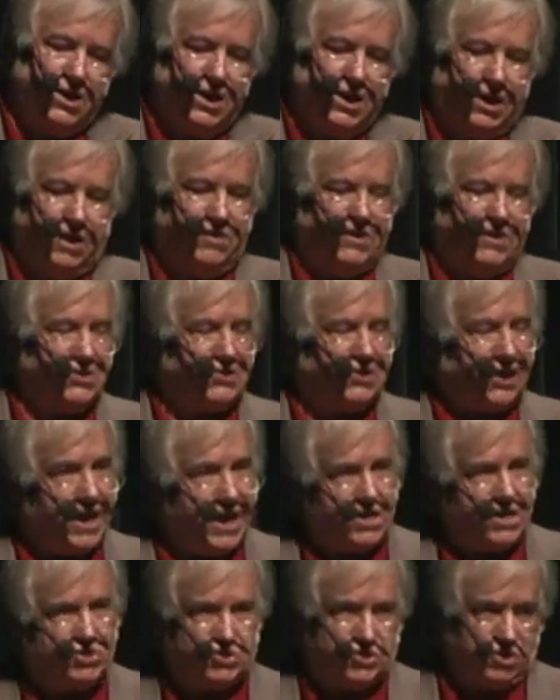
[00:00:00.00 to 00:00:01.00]
In this
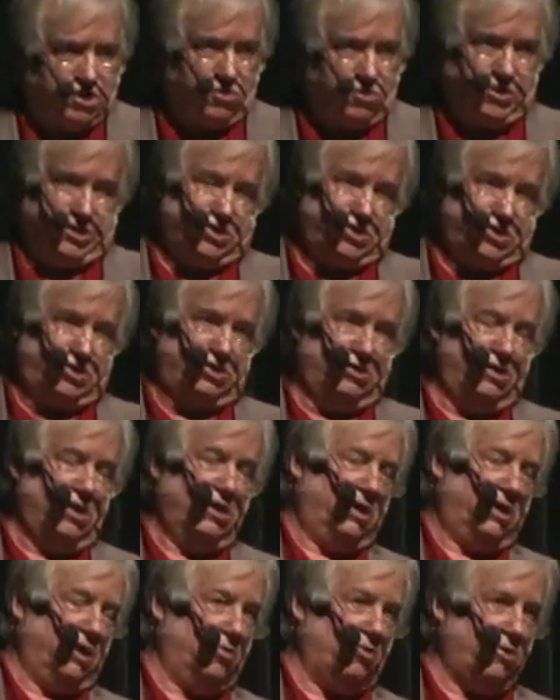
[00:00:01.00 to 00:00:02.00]
case, notice,
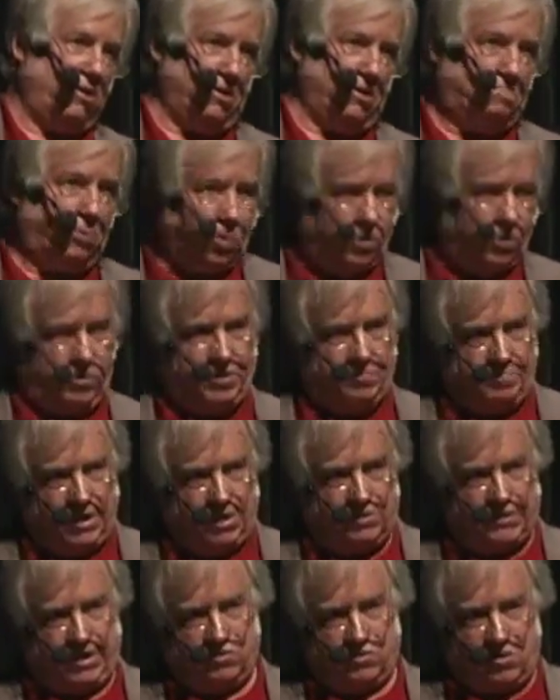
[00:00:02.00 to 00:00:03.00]
in order to pull the
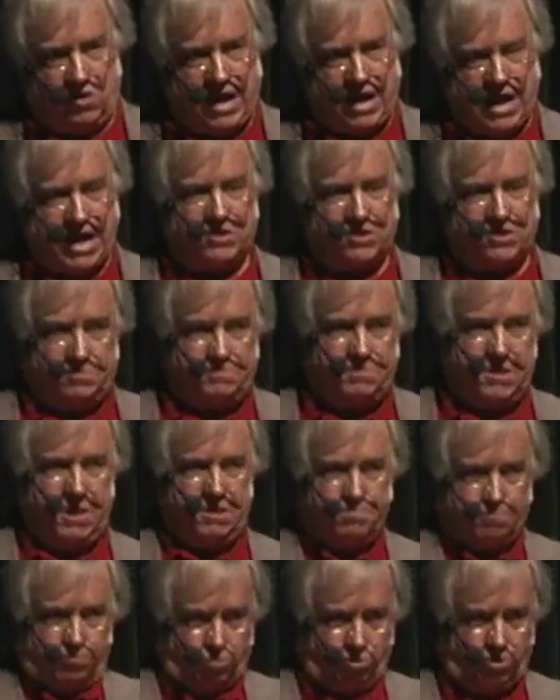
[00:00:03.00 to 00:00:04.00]
building, there had to be
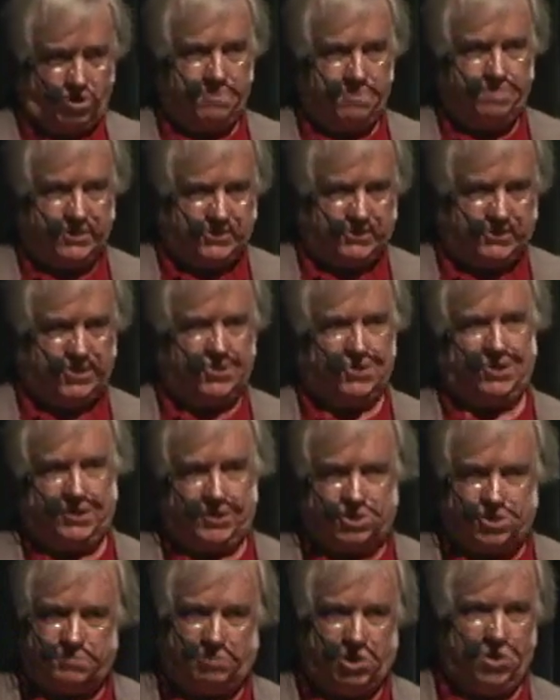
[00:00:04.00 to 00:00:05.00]
pre-positioned
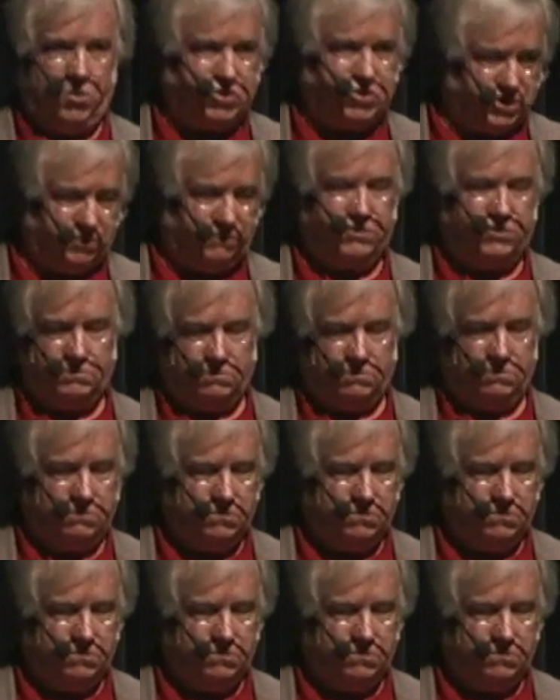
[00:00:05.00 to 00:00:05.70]
explosives.